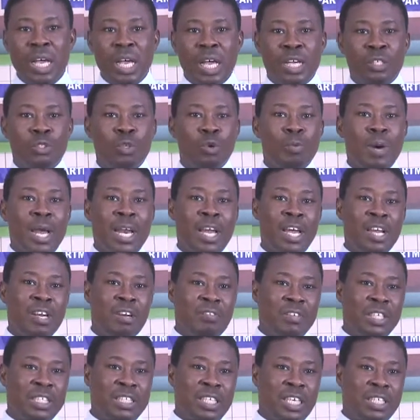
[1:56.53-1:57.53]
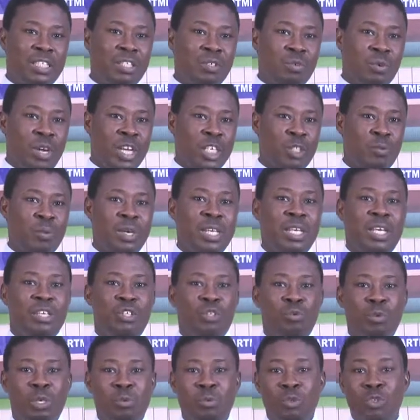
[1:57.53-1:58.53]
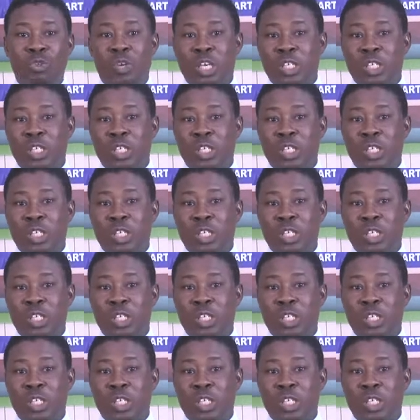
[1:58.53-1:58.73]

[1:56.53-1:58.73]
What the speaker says: And so by the end of this session, we expect that you should be able to